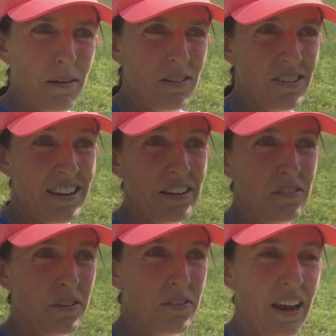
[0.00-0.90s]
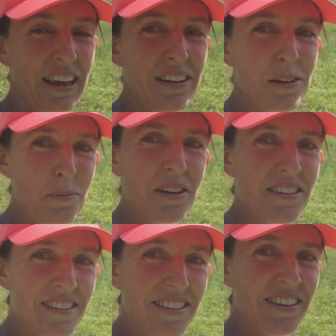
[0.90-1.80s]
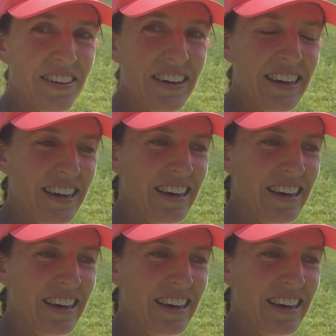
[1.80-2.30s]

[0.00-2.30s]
Just under 15 kilometers to go.